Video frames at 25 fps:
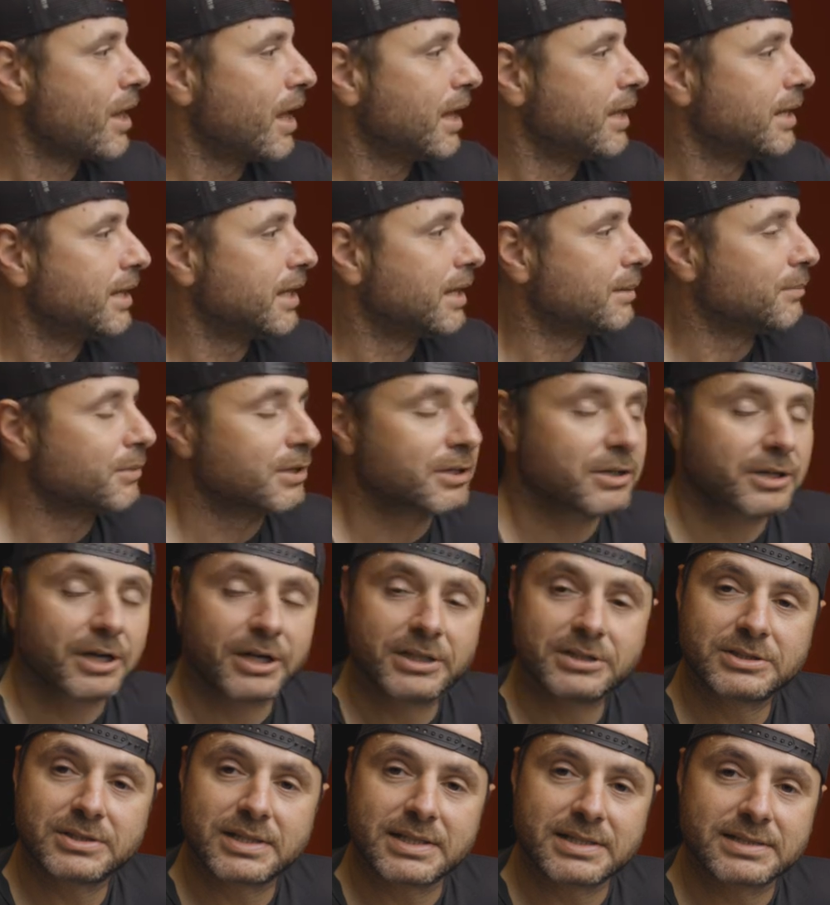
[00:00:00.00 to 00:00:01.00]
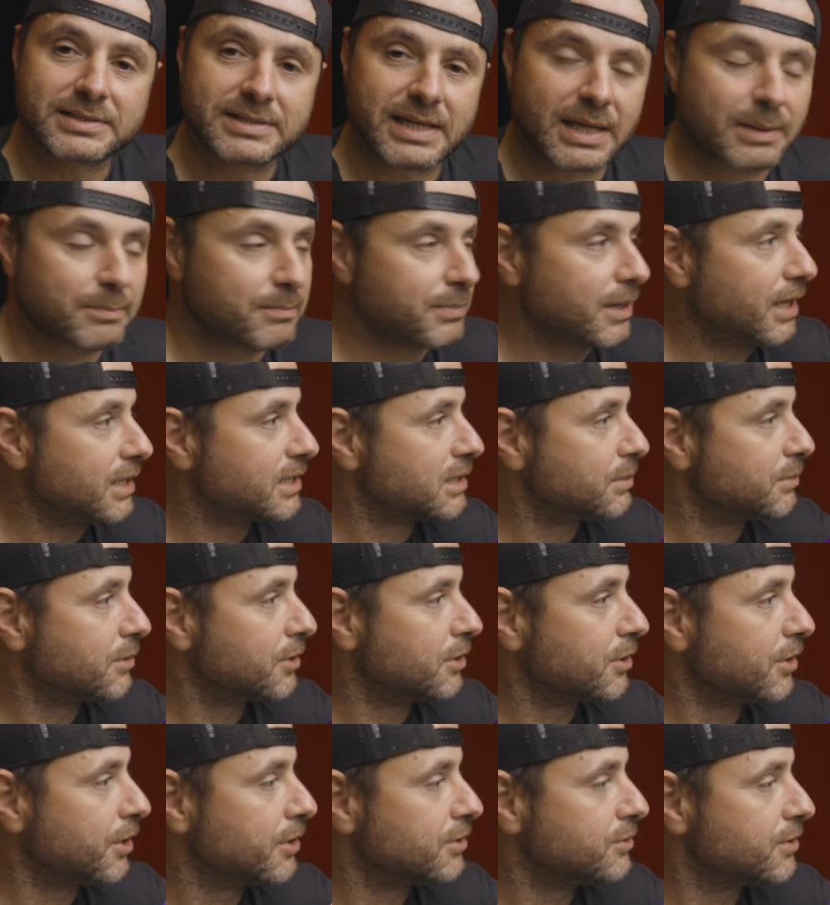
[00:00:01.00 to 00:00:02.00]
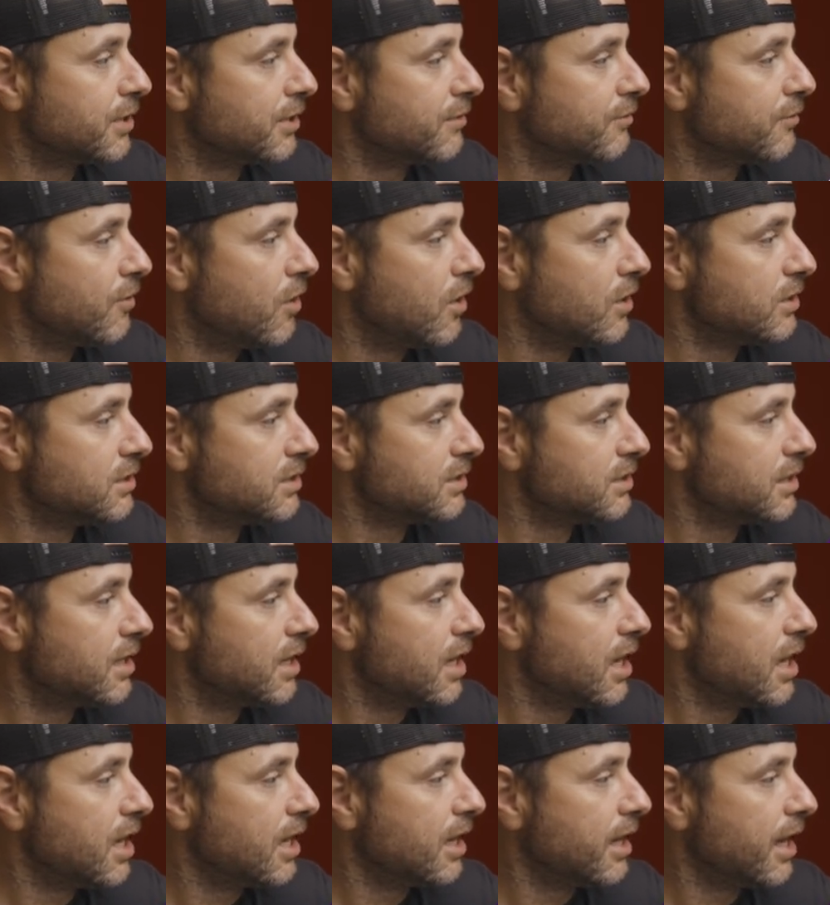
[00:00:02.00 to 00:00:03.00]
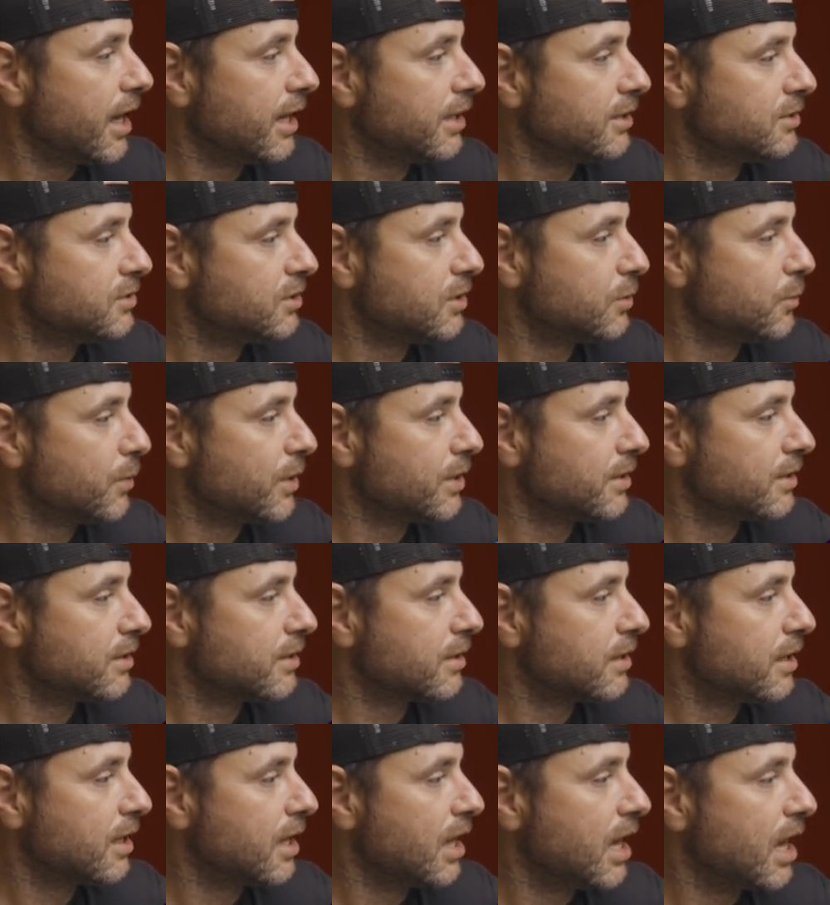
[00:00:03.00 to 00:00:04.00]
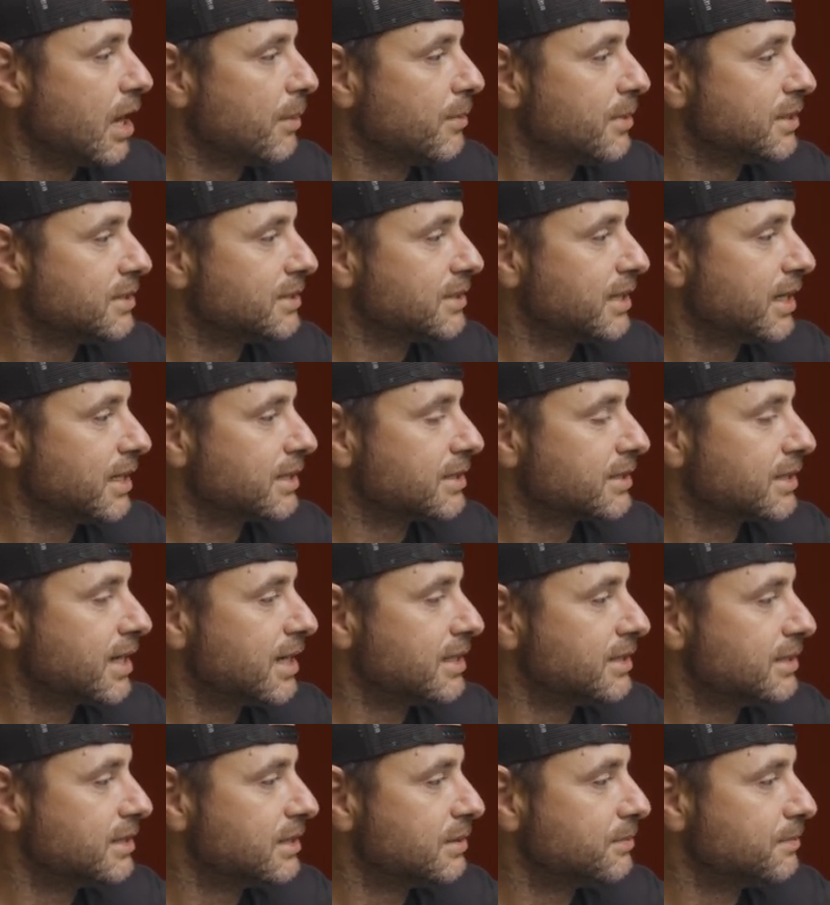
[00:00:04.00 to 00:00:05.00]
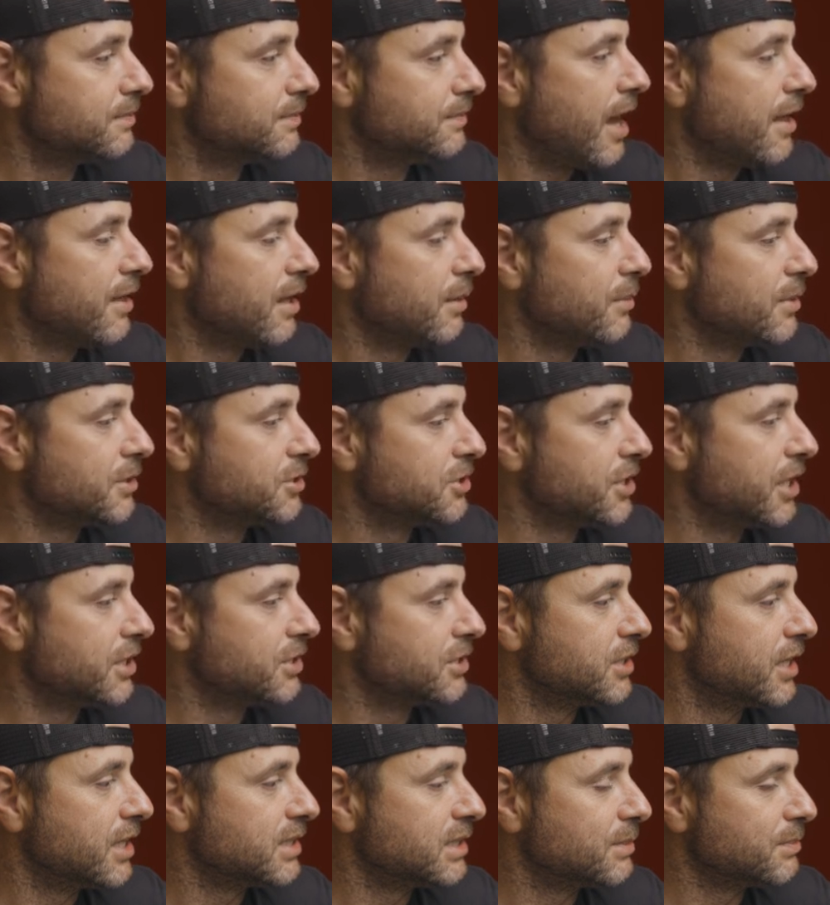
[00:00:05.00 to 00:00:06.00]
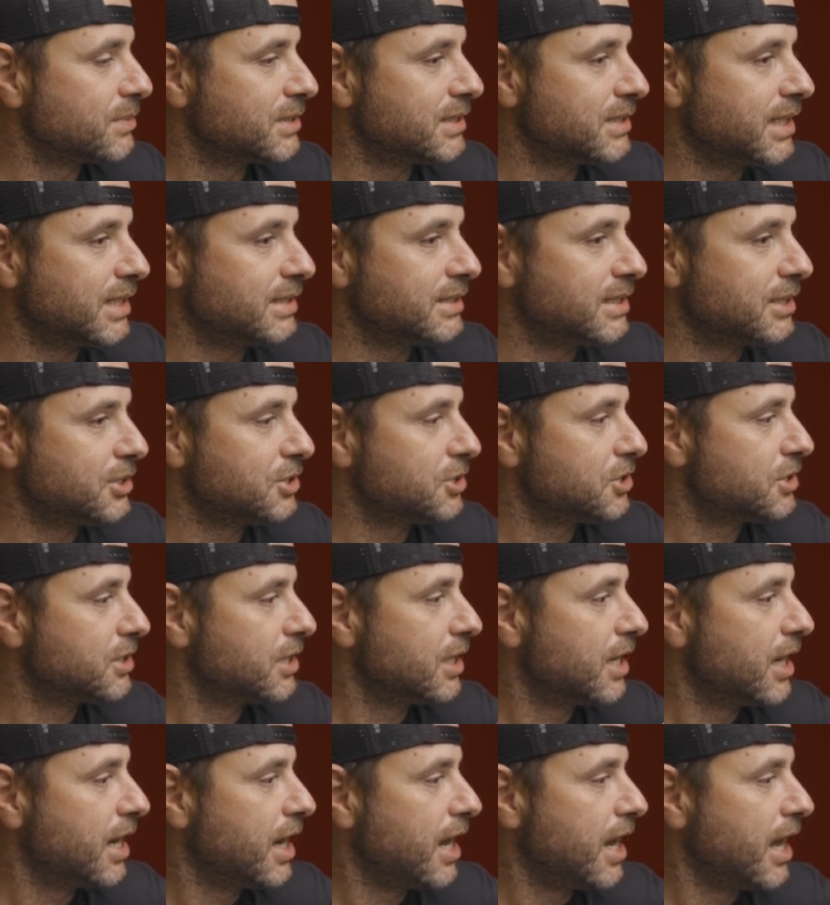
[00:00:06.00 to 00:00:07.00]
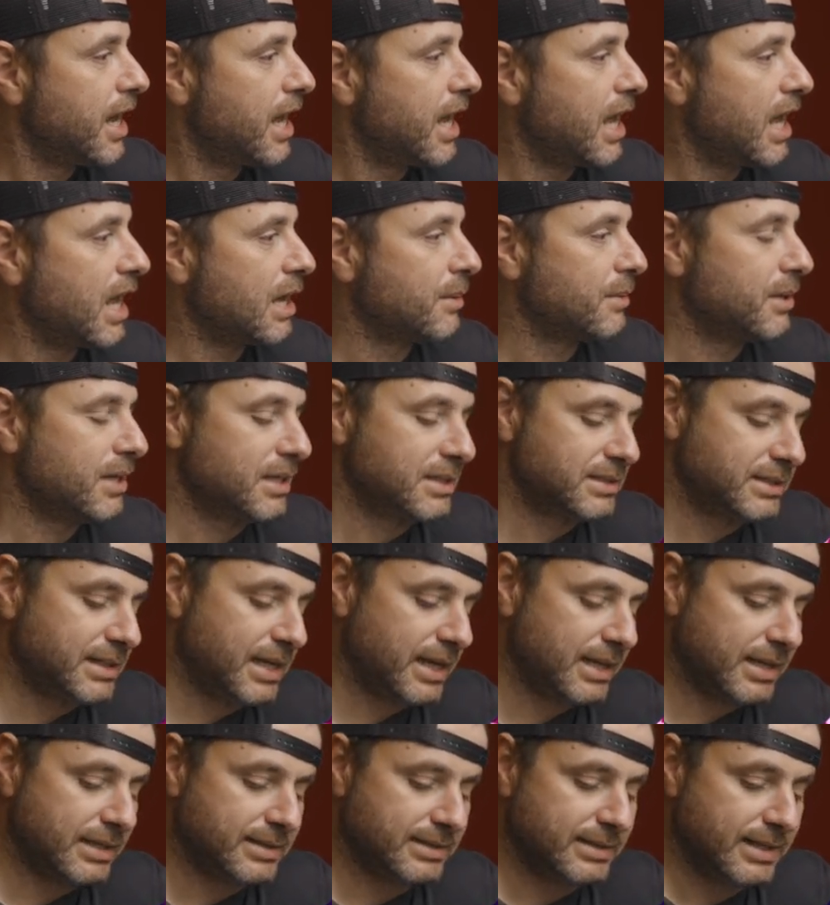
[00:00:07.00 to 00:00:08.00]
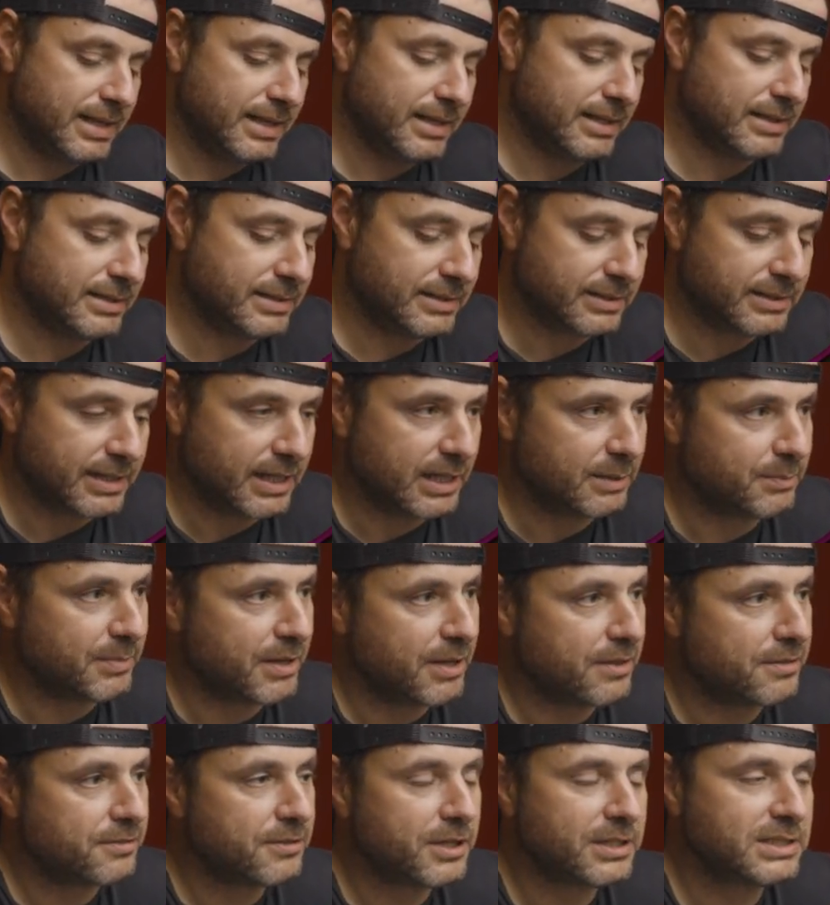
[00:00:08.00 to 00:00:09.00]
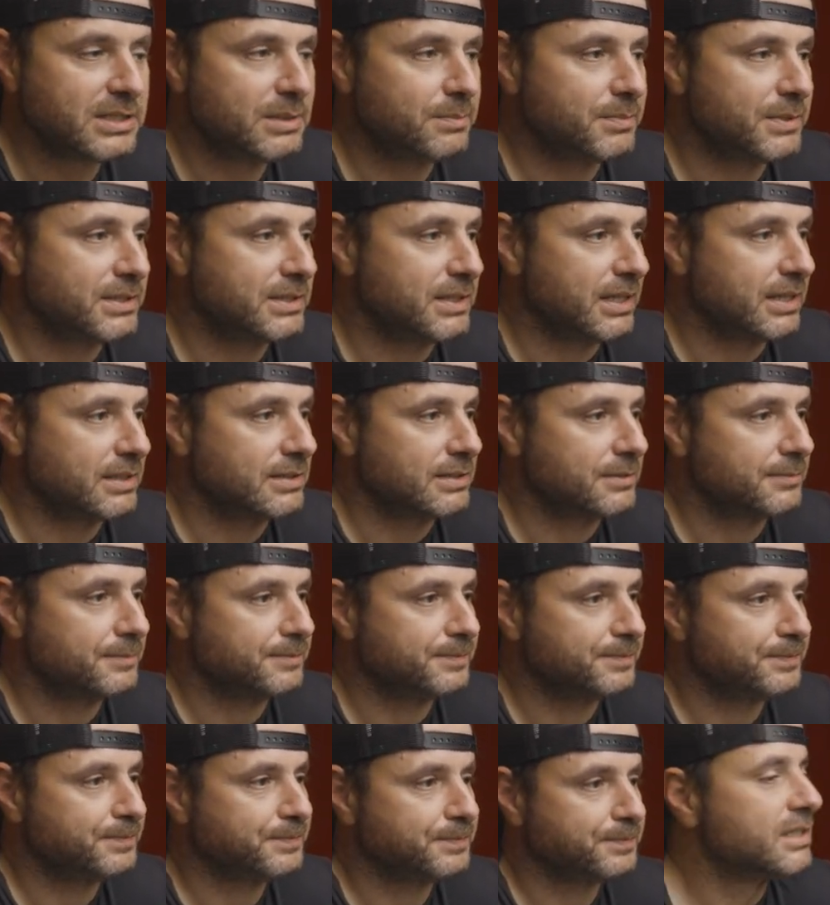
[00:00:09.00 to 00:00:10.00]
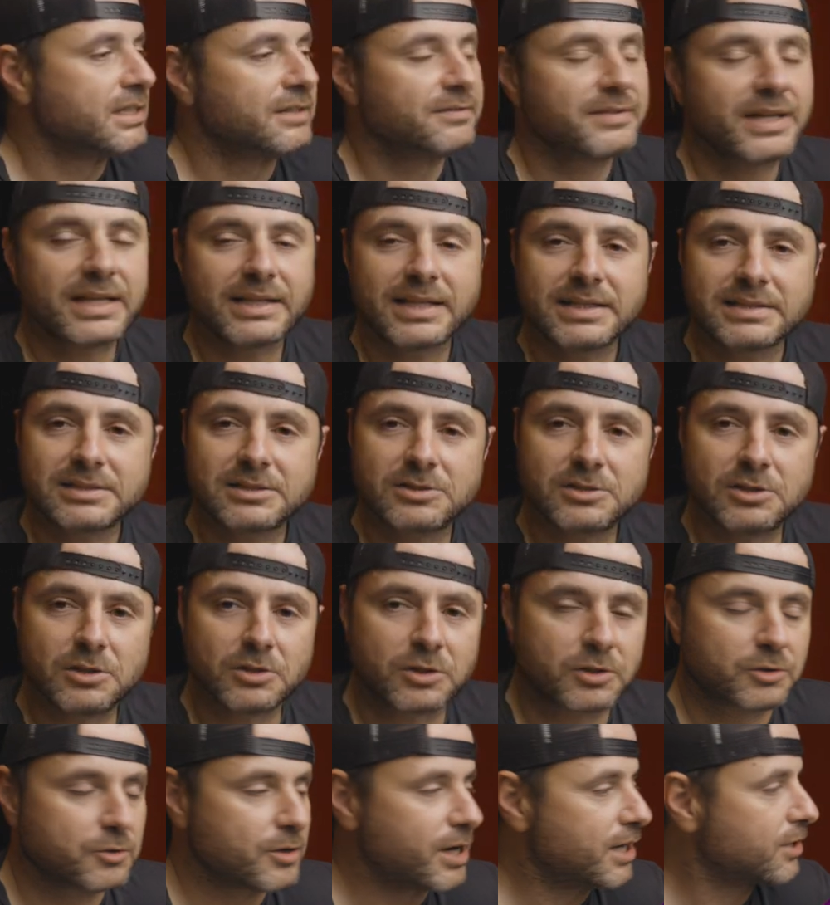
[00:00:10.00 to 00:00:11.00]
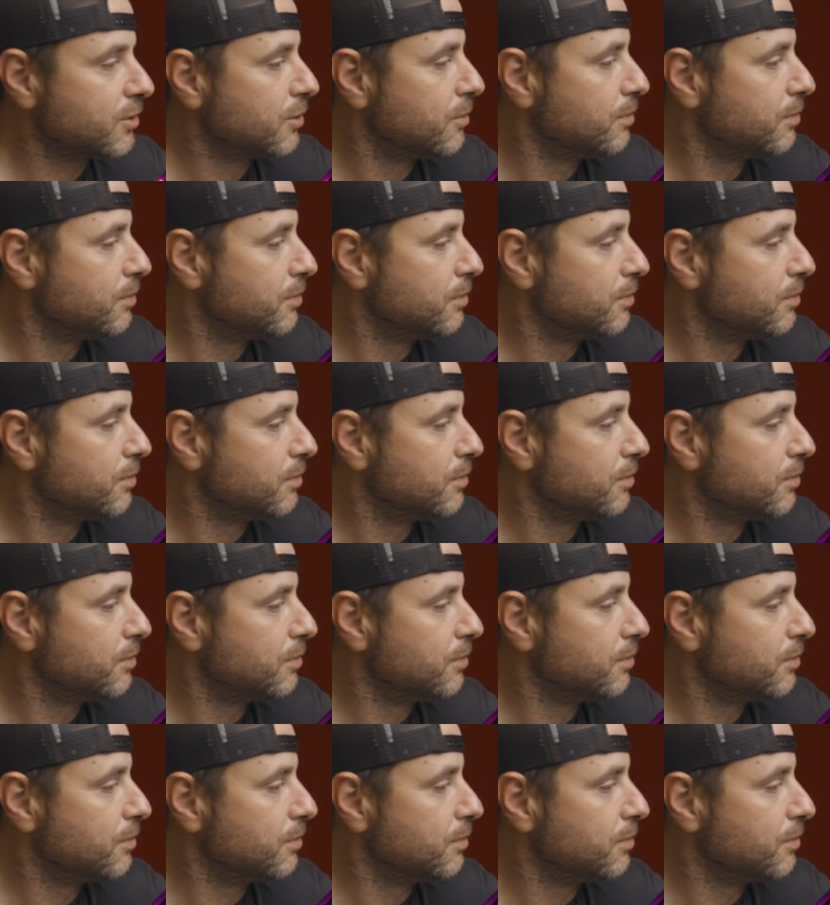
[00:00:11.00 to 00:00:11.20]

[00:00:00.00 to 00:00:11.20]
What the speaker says: and I'm going to go into the same place. I'm going to go to advanced, into the width. I'm going to say it's custom, and I'm going to change it as a percentage. I'm going to say this is going to be a 30%. So if that doesn't look right